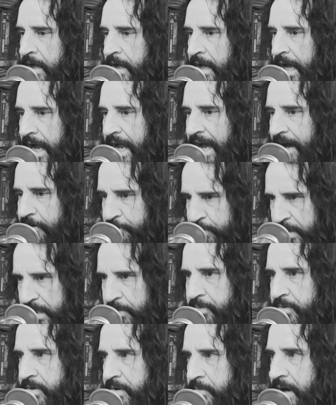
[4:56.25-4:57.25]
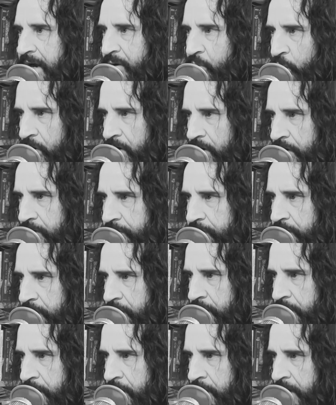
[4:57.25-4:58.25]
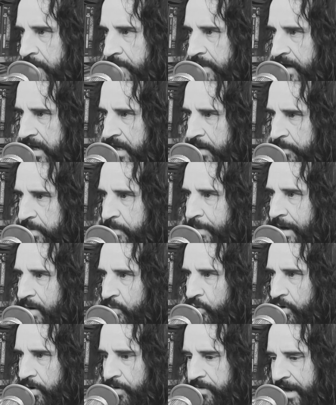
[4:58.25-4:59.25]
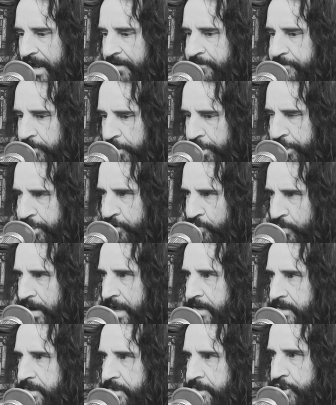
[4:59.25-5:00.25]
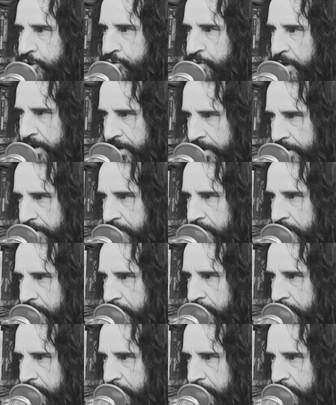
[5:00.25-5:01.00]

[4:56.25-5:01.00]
I have people in my world that have come into my world and I feel threatened and triggered.